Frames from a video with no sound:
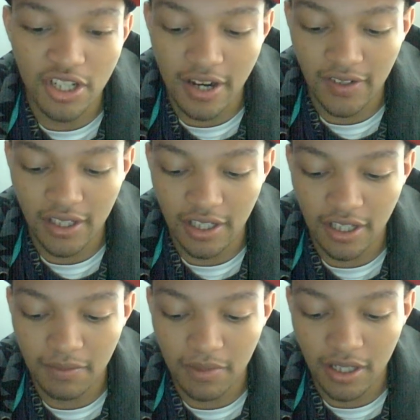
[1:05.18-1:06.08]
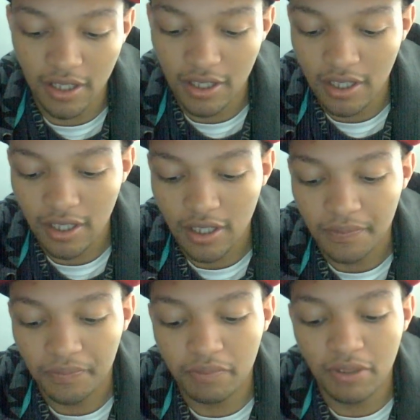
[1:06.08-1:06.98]
and everything, but
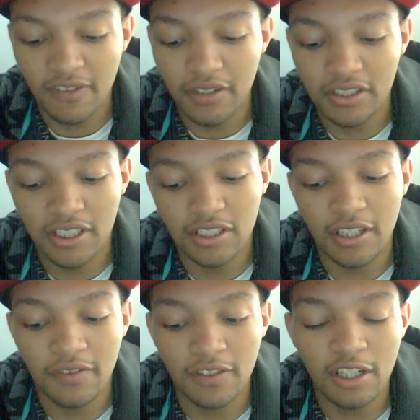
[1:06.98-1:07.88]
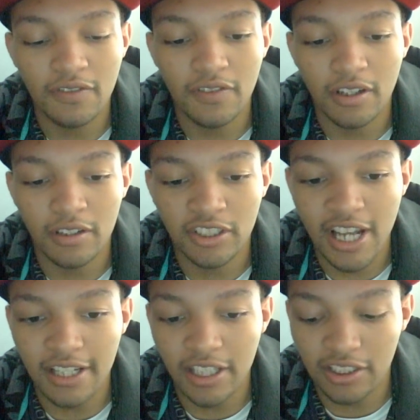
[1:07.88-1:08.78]
pretty much says
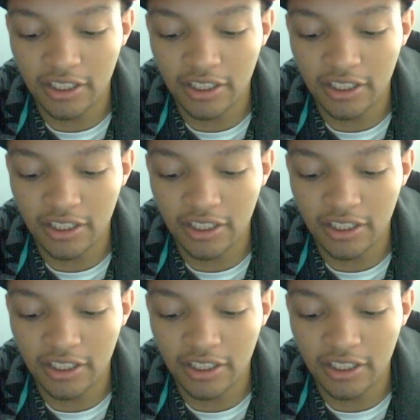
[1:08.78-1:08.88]
Cena gets